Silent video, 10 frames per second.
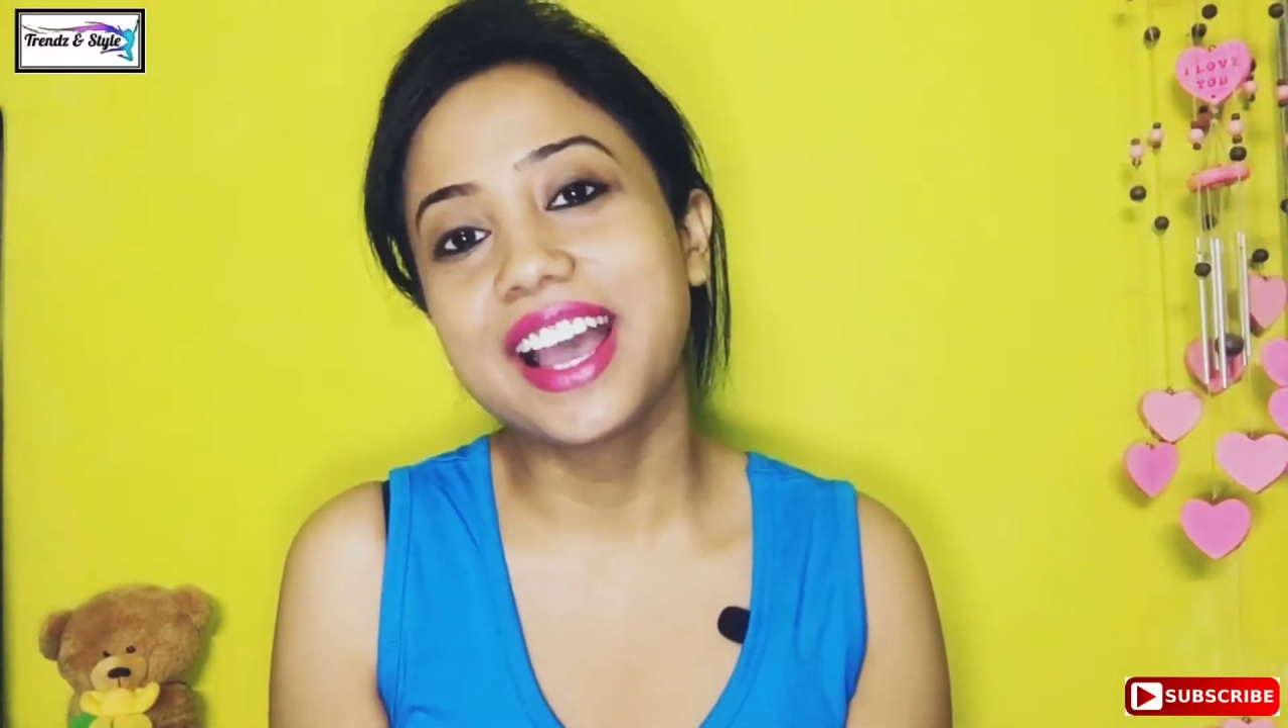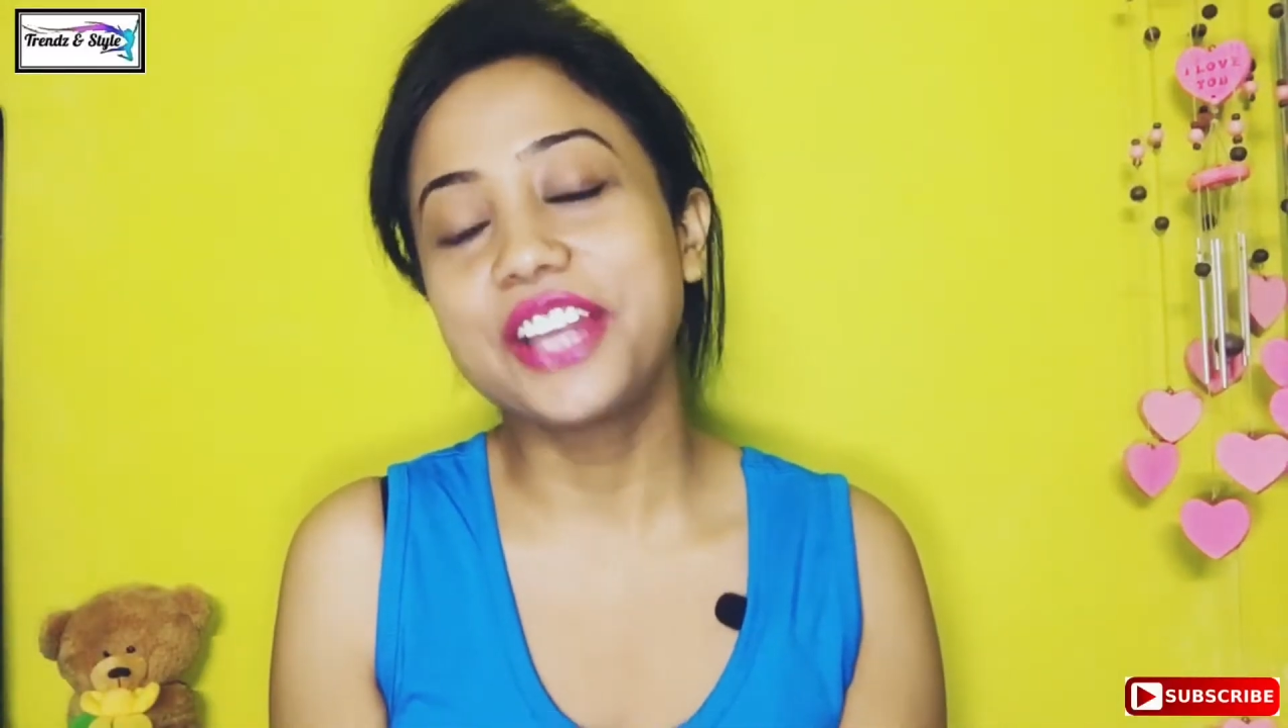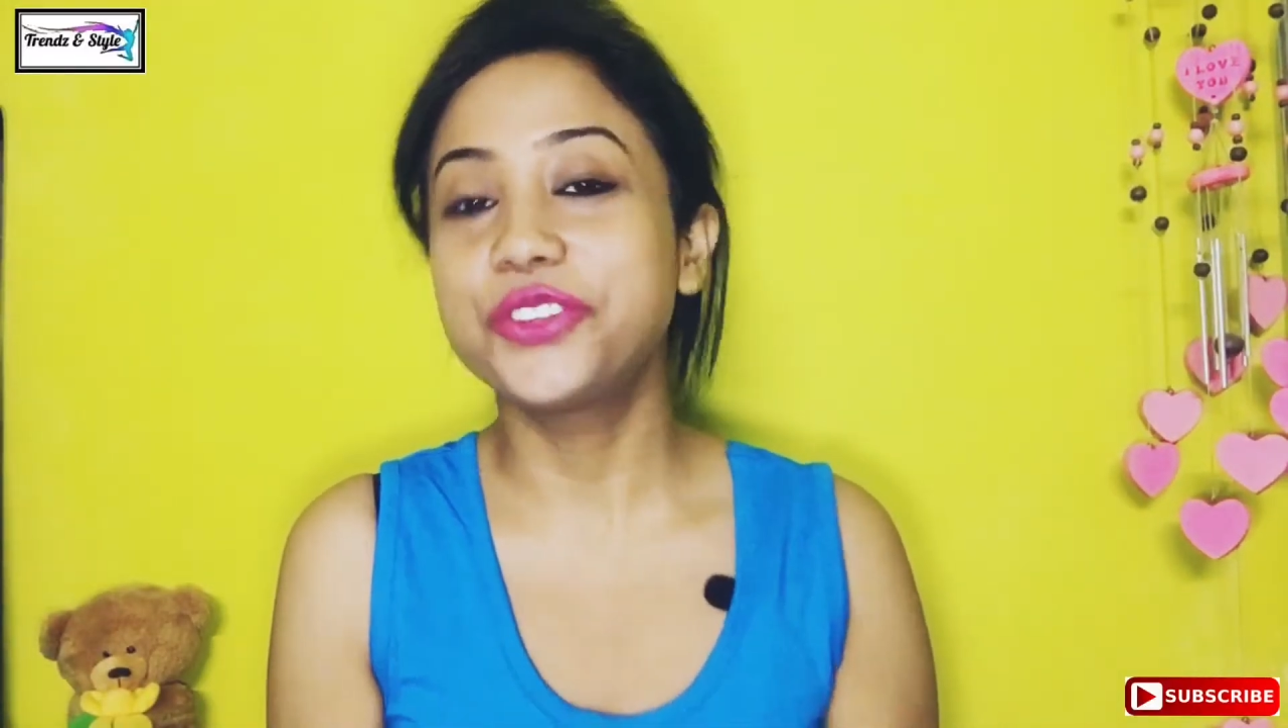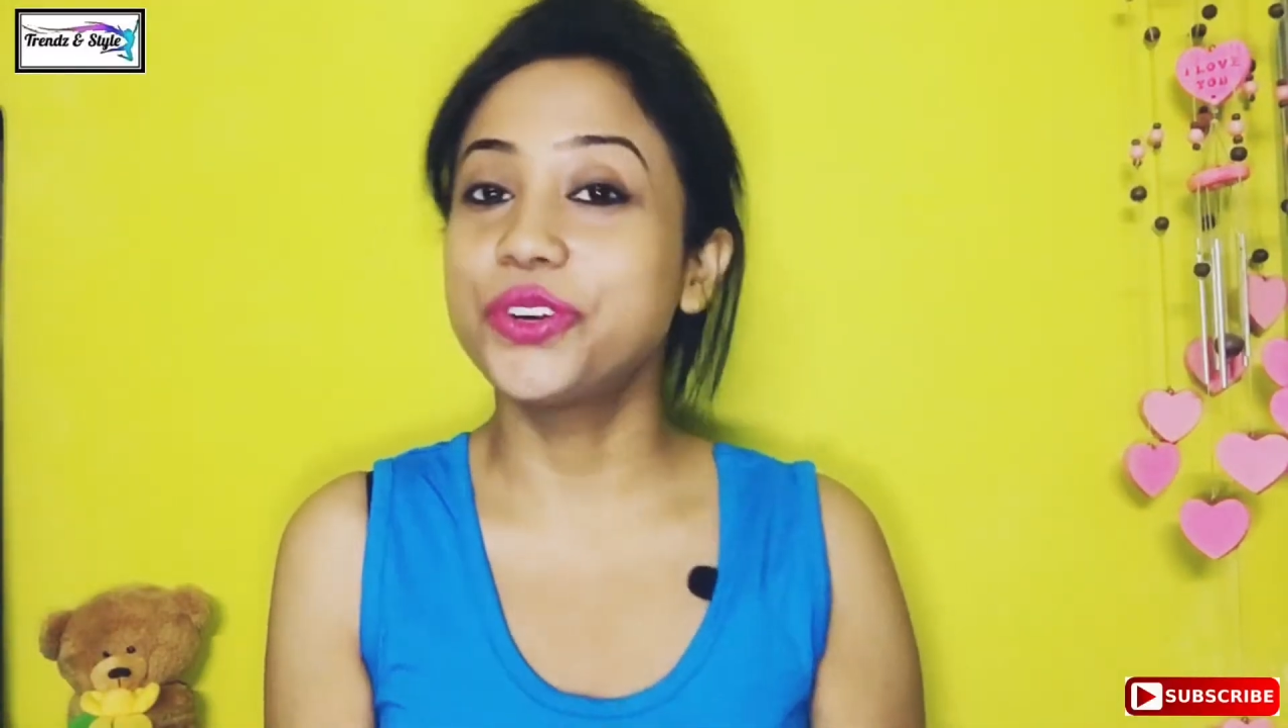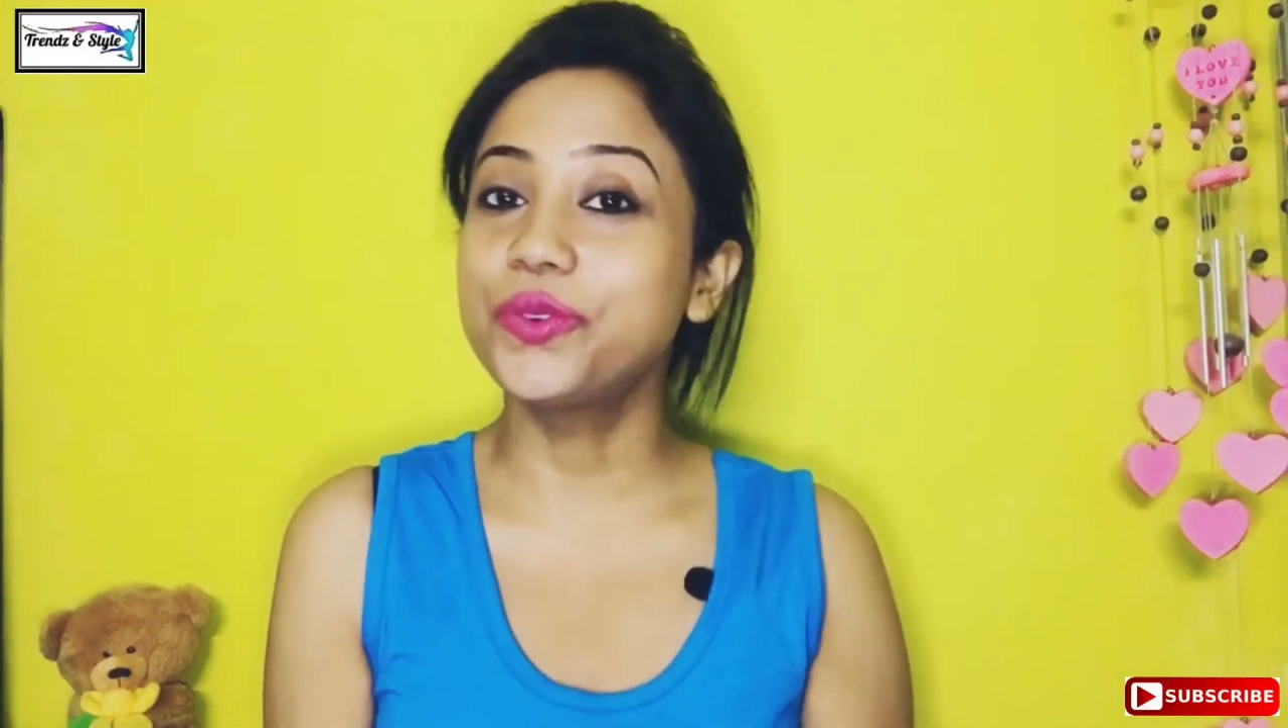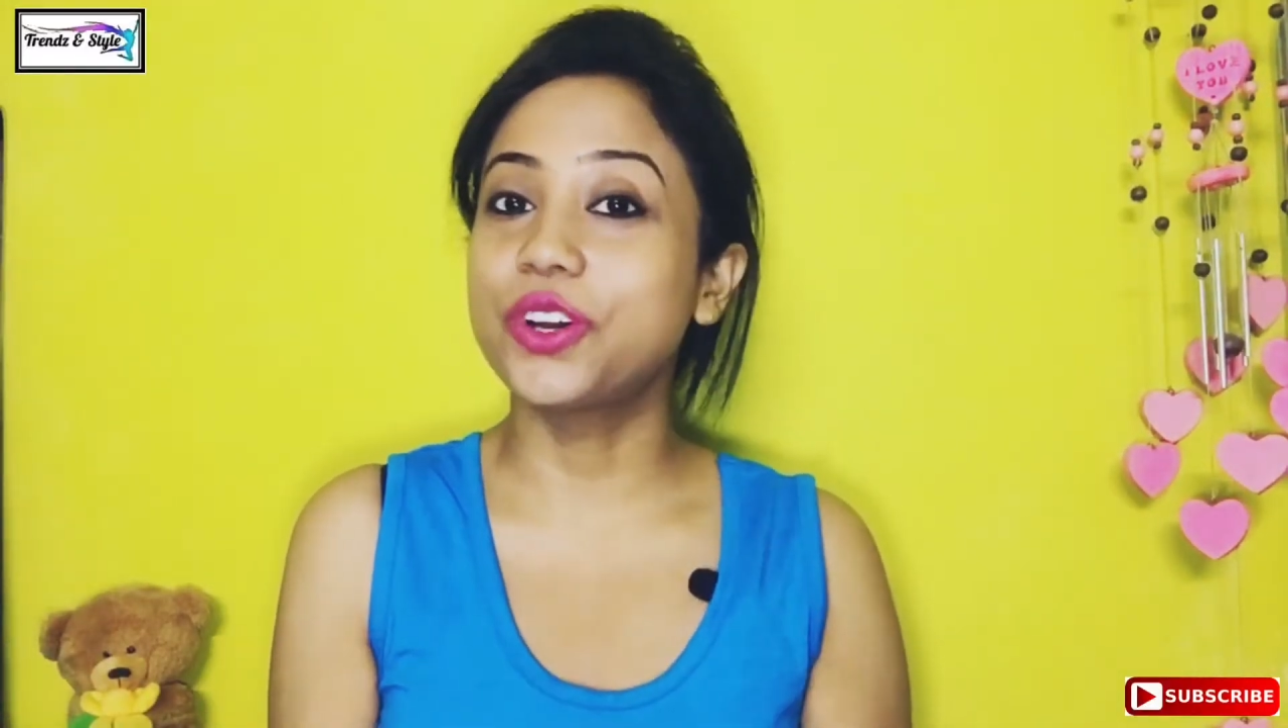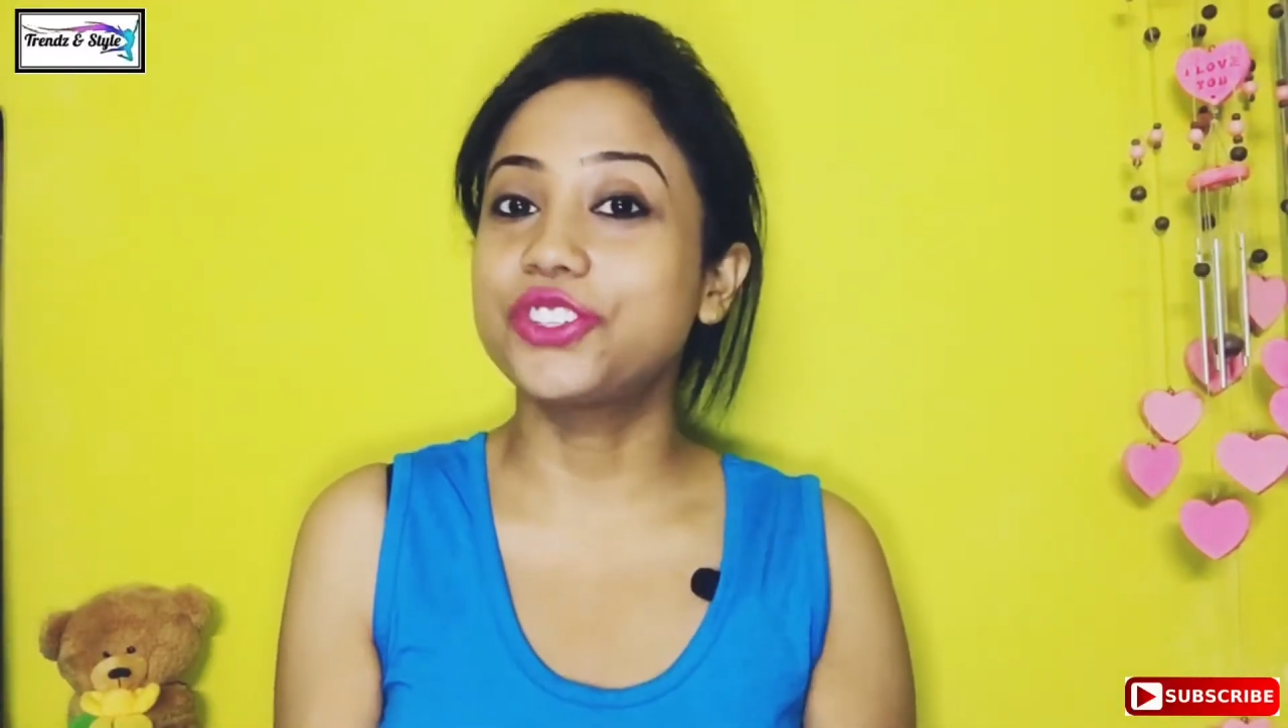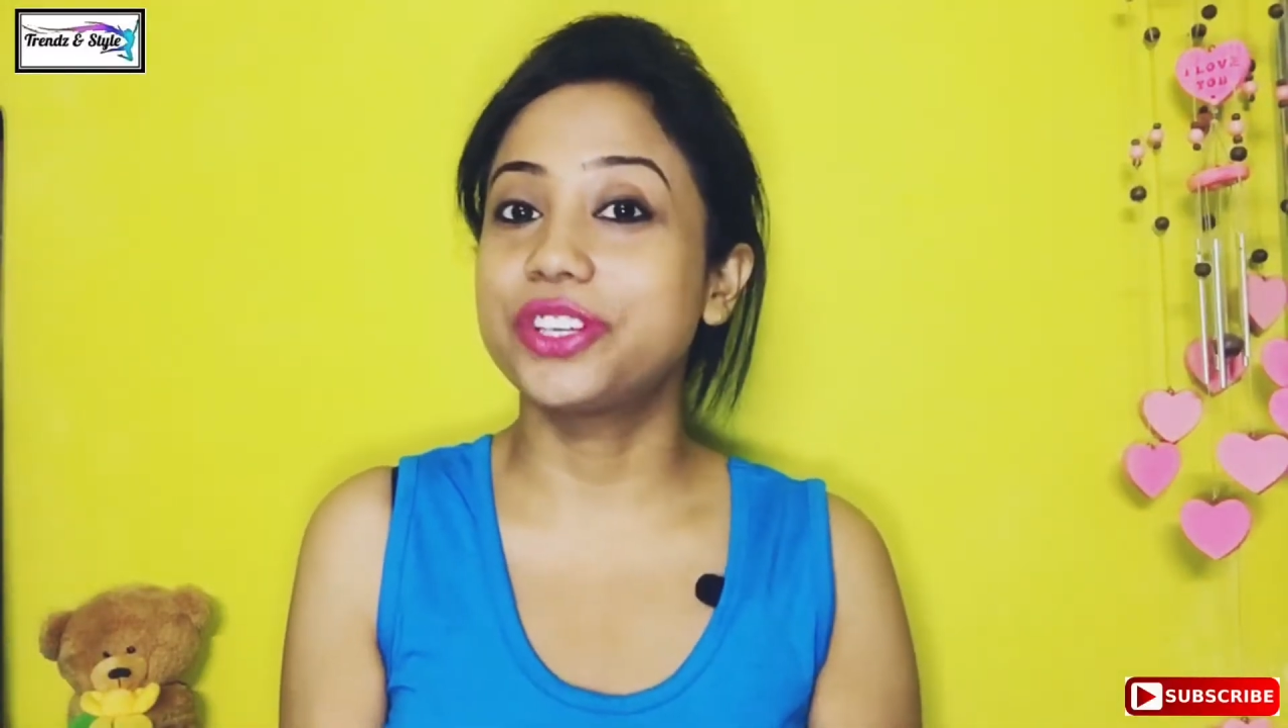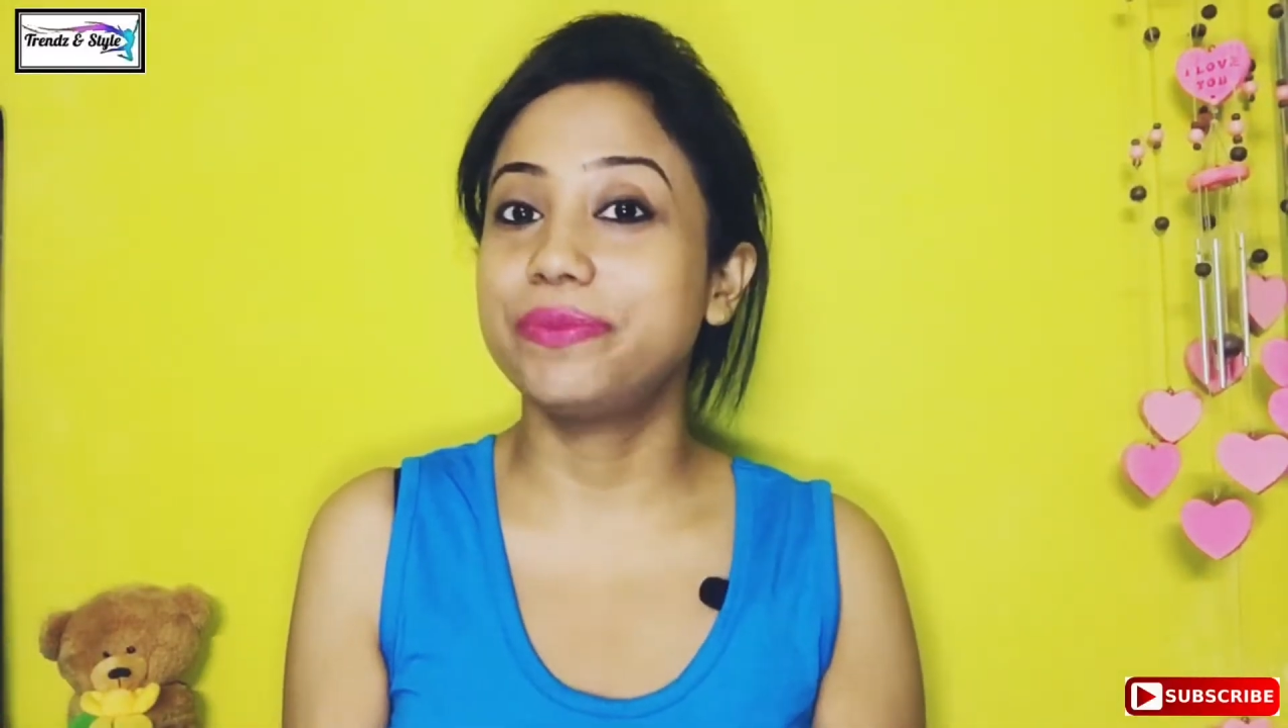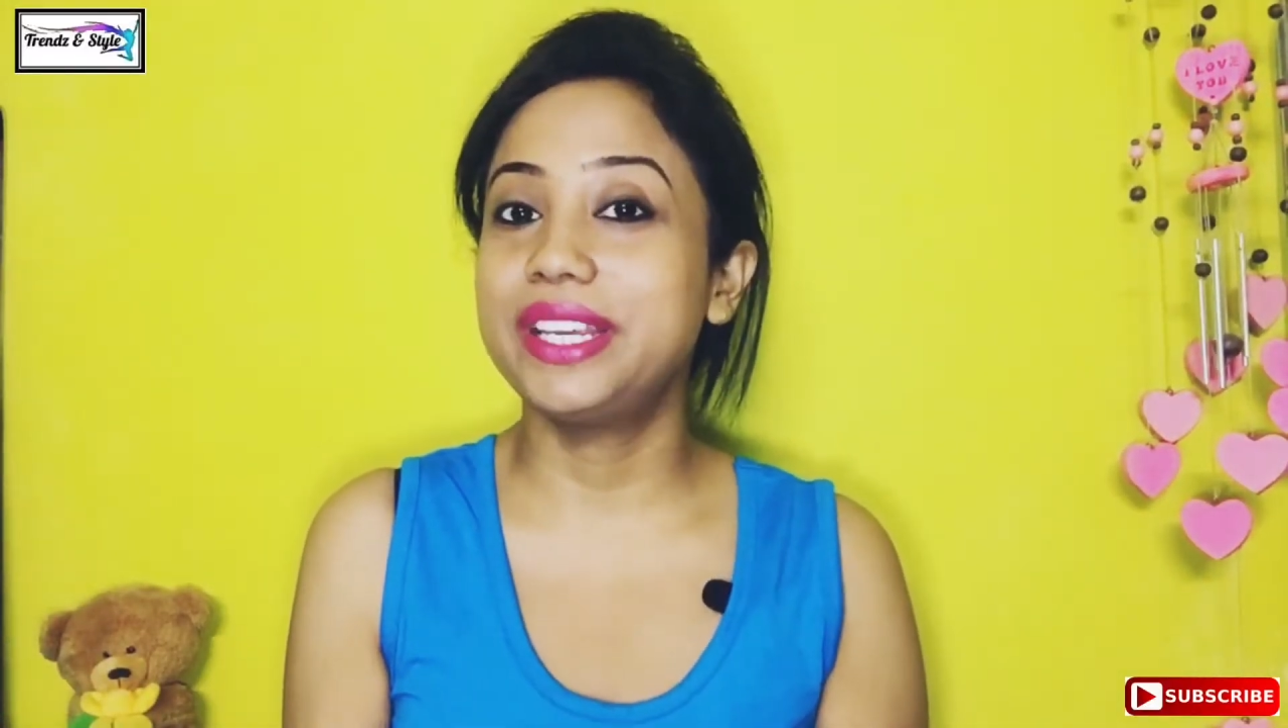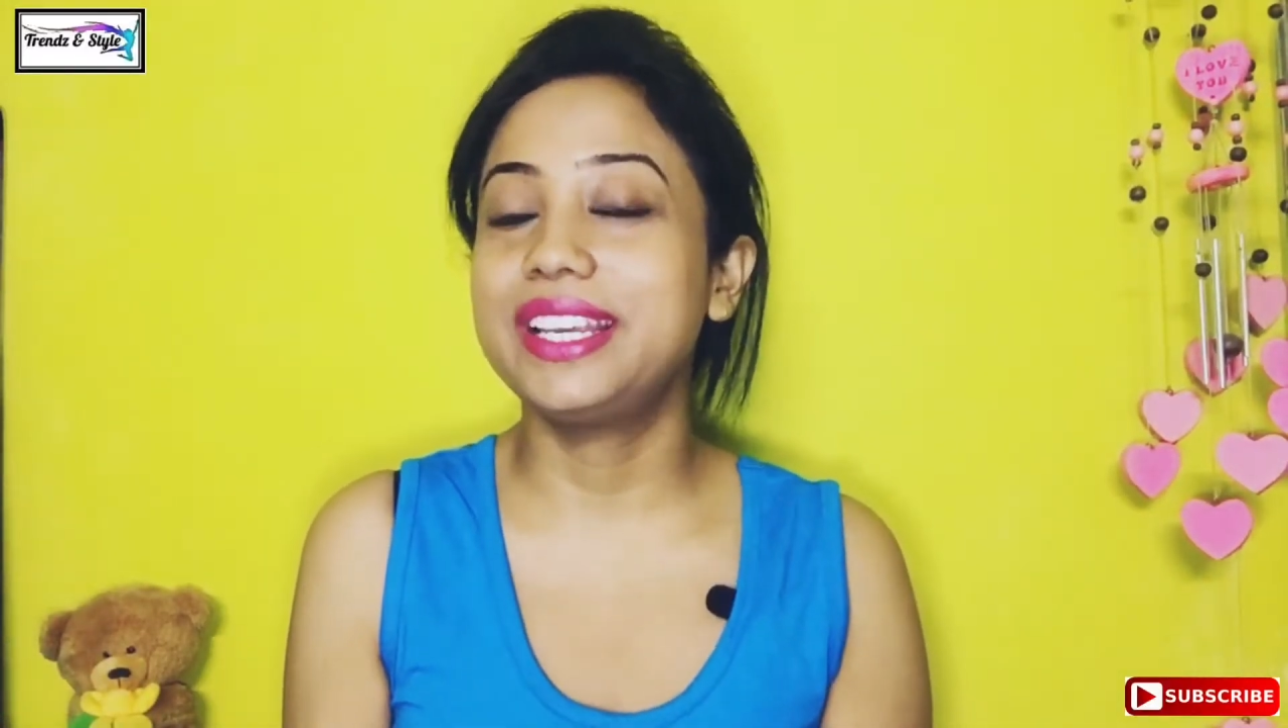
and you're watching me